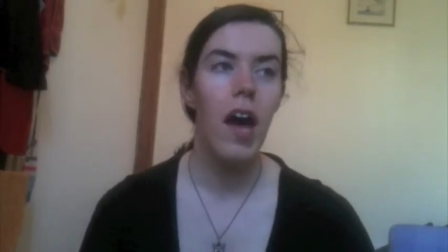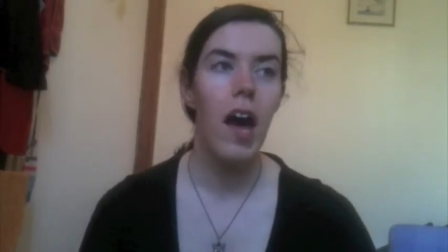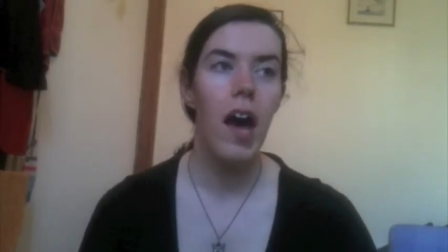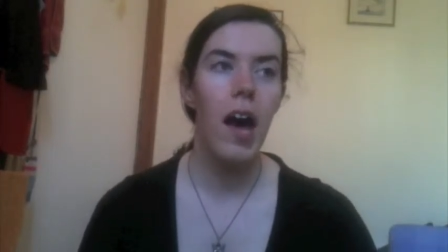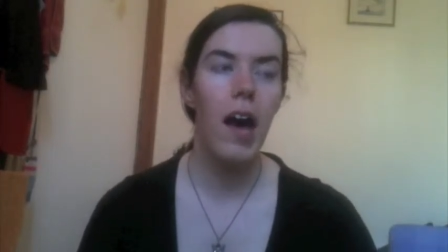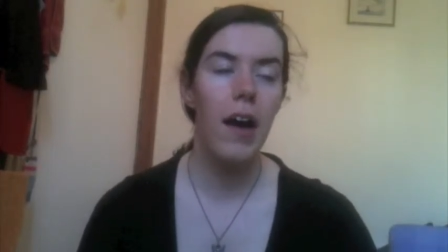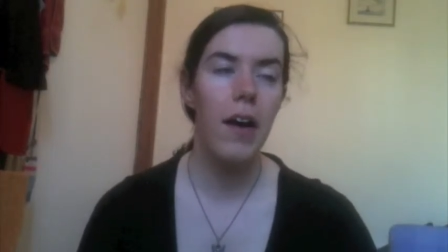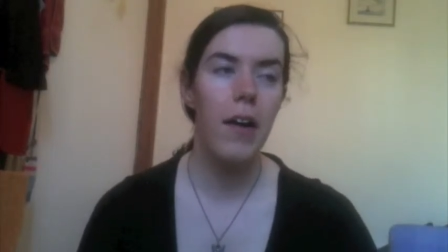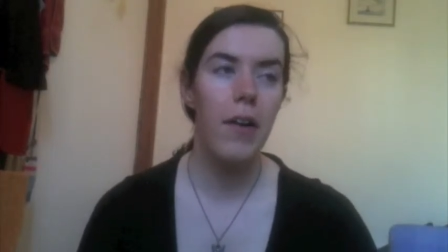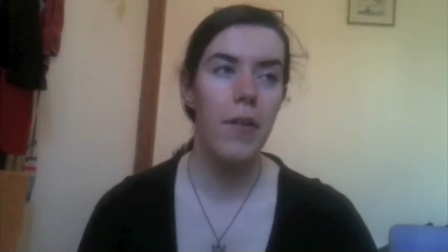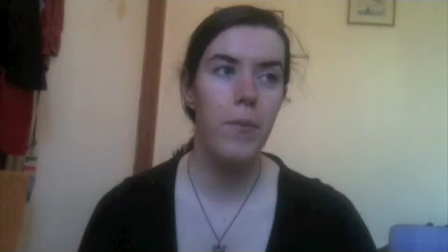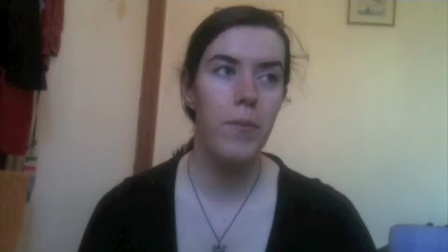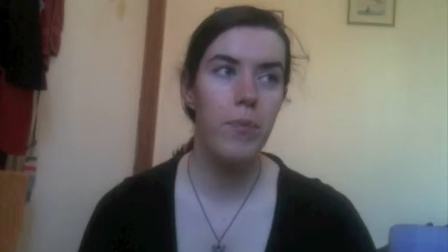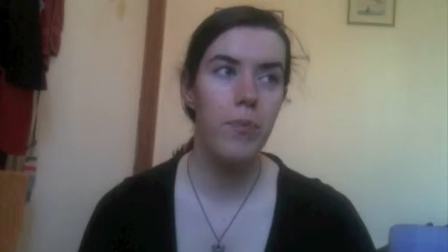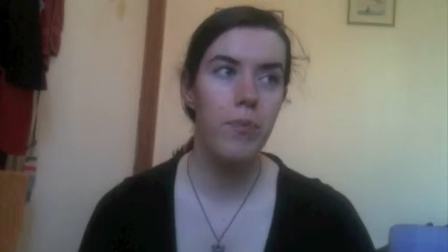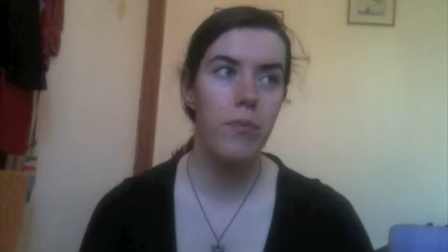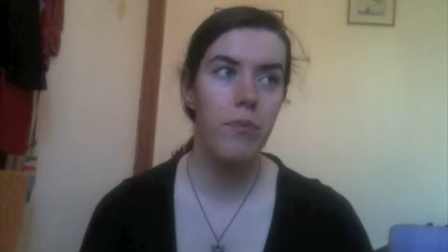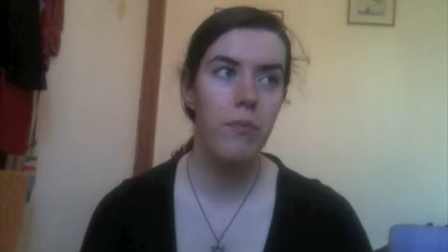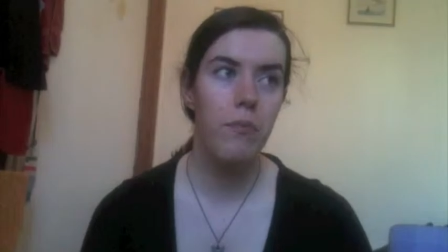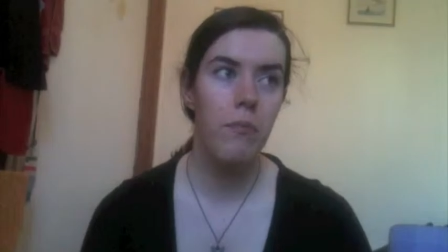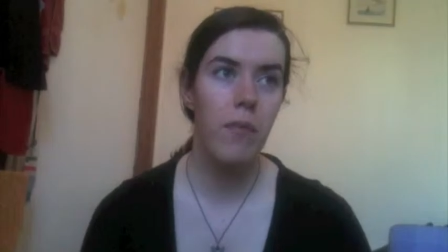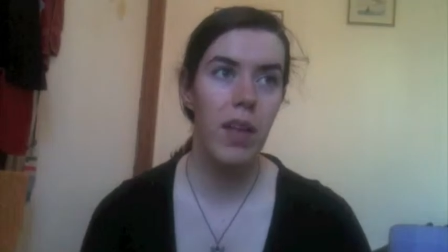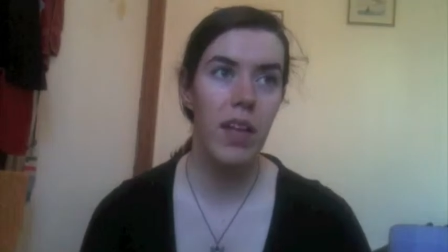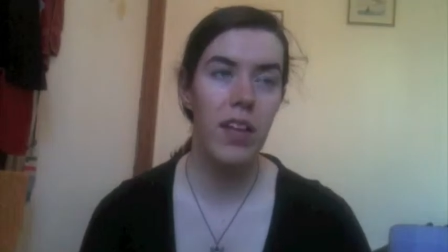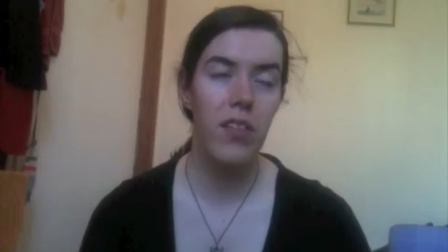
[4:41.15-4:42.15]
Um,
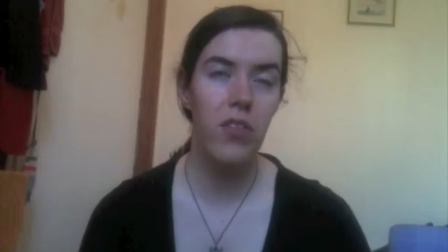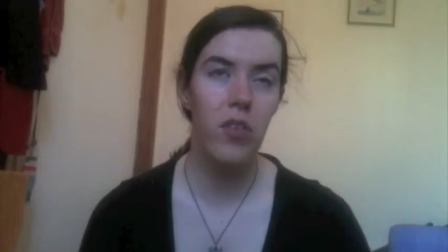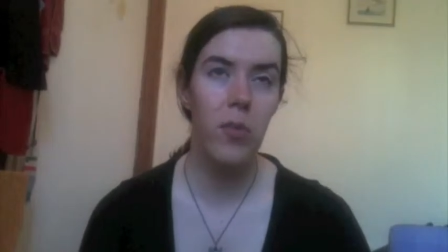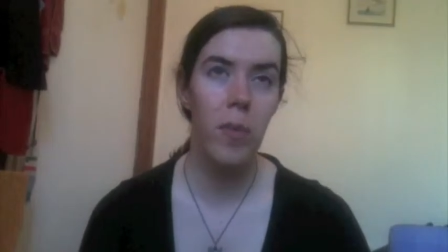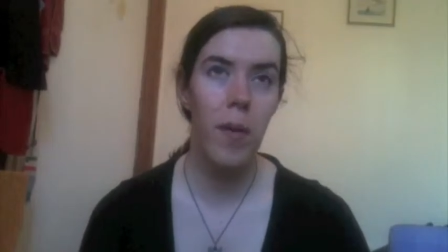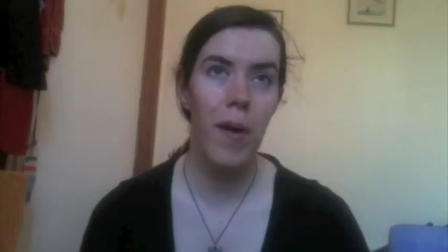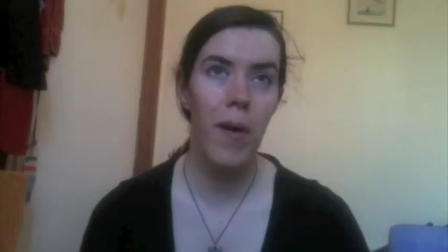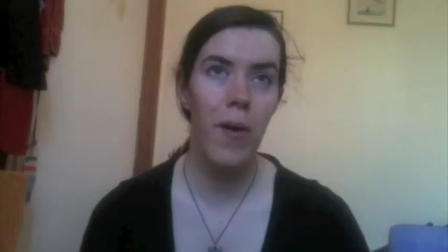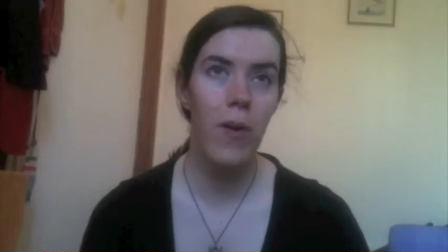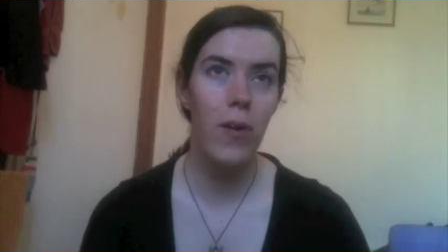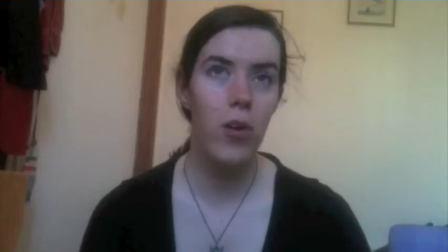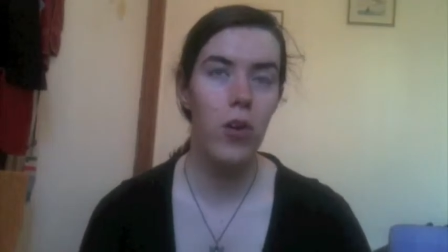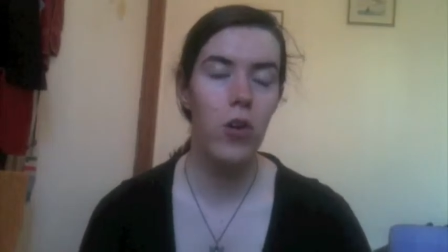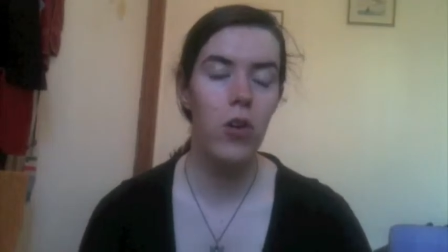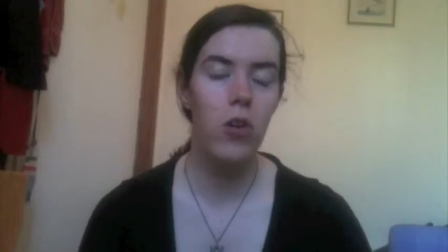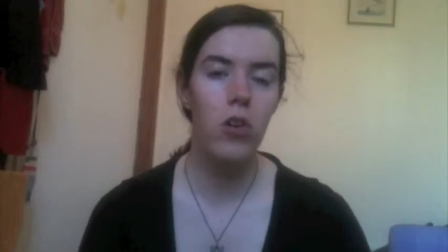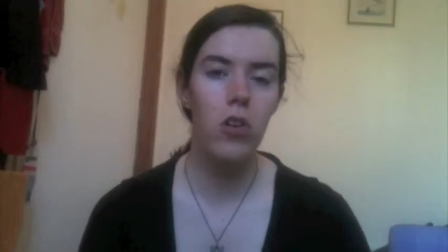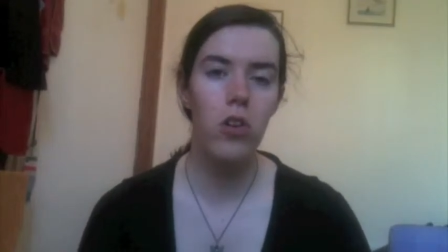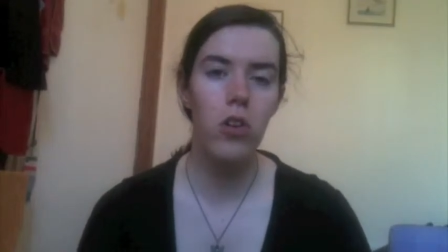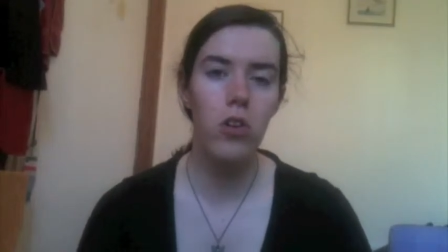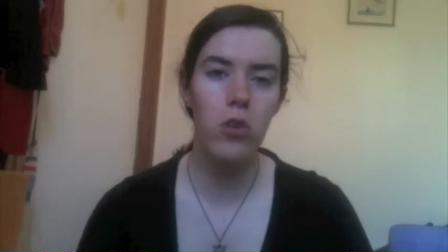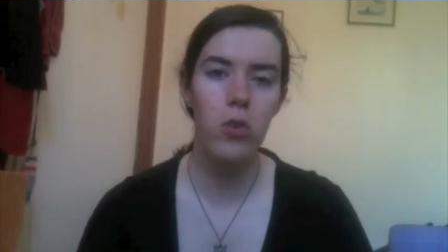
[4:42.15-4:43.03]
it's about a girl